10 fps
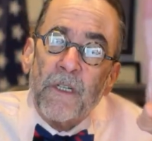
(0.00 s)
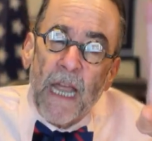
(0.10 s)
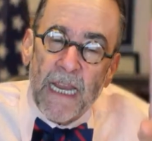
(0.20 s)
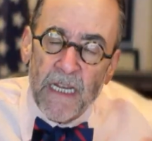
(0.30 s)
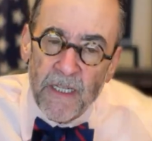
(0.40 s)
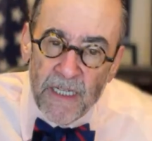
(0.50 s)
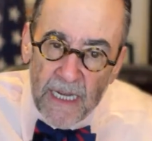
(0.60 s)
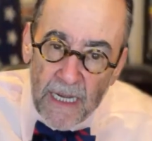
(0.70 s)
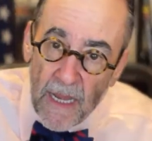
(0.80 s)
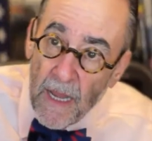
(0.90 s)
I can see
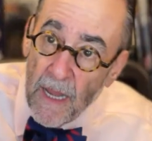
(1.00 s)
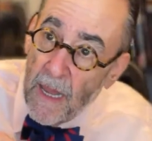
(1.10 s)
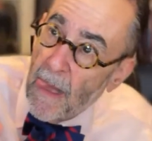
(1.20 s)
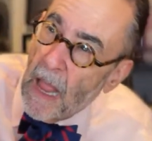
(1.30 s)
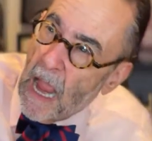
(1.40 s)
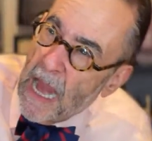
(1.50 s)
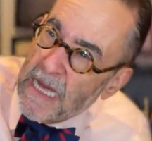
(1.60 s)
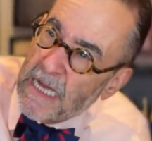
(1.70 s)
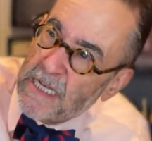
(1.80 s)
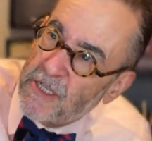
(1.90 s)
it. I
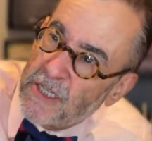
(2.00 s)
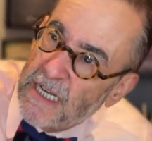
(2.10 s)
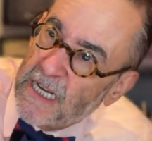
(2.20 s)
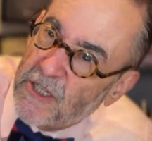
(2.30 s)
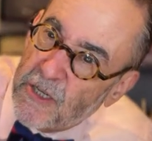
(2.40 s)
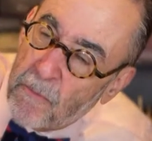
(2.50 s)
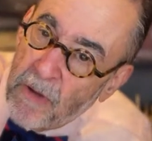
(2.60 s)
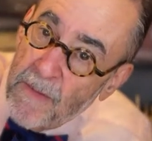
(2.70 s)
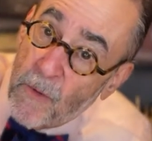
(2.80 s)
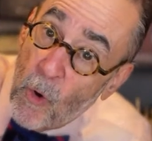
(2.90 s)
can see it.
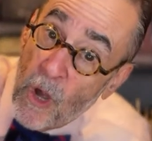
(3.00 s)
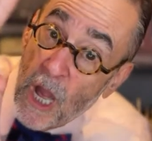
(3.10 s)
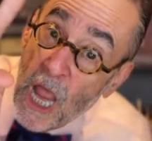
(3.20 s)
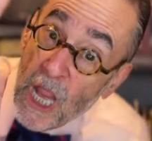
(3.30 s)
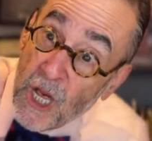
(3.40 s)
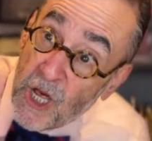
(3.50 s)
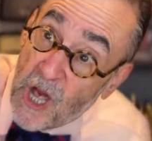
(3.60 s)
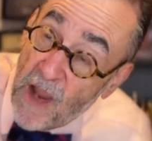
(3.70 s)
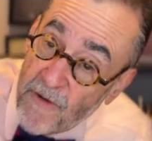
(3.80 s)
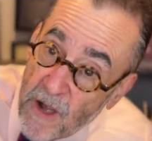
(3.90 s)
Supreme Court,
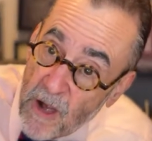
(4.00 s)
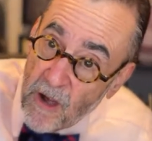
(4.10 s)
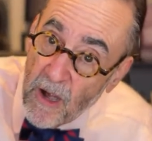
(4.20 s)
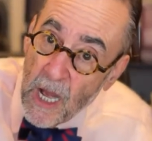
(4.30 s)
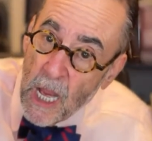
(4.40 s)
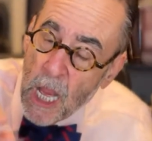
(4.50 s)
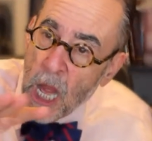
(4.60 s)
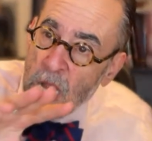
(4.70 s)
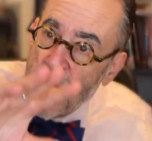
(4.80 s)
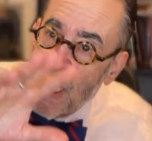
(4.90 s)
governor,
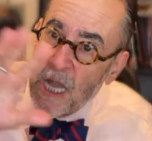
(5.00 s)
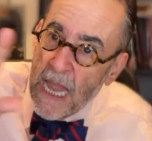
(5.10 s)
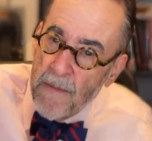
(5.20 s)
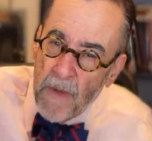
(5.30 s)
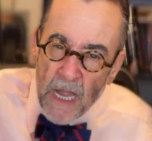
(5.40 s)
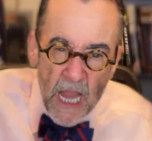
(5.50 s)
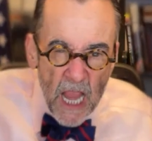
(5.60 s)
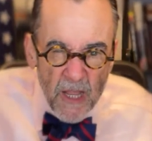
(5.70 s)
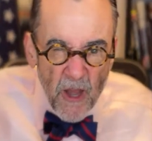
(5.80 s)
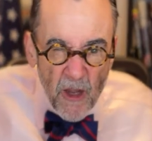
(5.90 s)
name it.
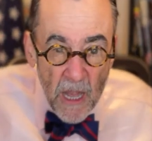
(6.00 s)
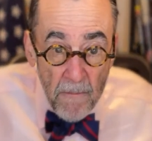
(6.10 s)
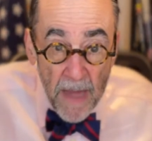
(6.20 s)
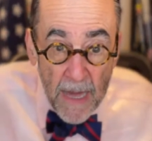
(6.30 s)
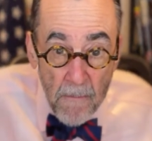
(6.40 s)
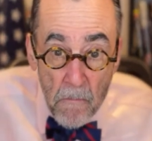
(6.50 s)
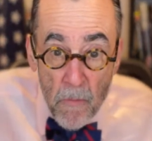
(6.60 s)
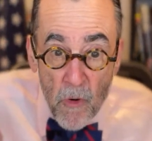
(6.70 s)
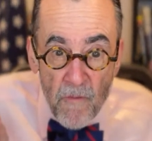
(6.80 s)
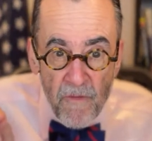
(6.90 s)
They're going to make
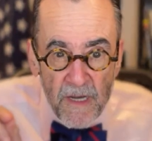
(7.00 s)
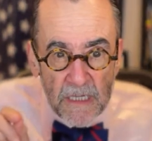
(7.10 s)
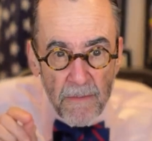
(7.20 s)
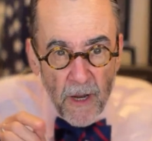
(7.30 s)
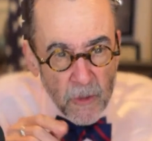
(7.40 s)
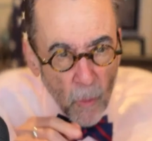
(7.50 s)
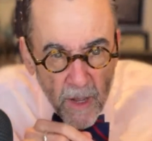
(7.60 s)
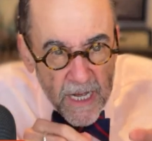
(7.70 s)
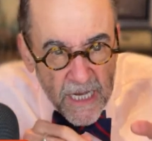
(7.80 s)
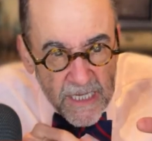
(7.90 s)
movies about you. We're
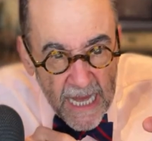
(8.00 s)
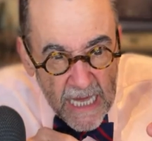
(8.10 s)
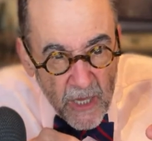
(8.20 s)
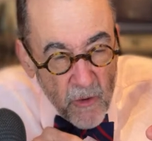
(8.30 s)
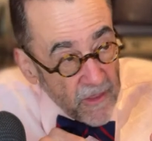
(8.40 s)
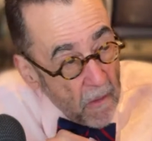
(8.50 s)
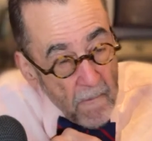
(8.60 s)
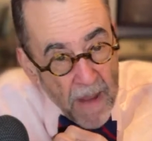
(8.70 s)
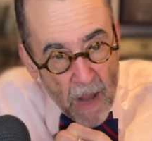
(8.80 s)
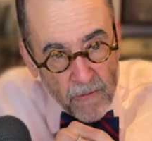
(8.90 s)
going to take you to the
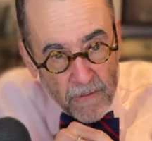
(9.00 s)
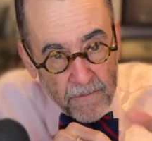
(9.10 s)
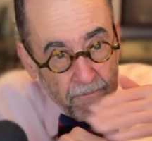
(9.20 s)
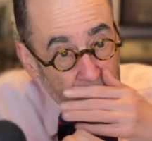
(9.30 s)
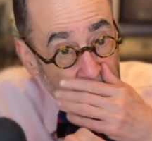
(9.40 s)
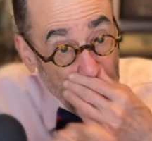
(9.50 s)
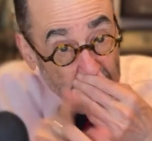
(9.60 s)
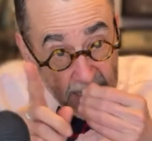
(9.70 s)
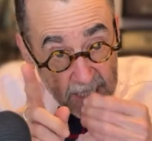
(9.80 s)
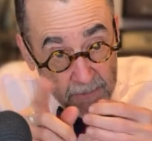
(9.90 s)
mountain. Remember
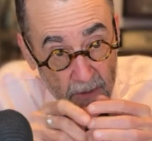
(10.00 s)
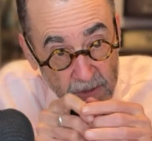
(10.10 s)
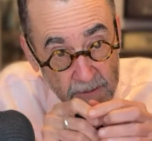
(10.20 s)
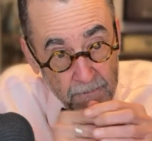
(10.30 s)
that expression?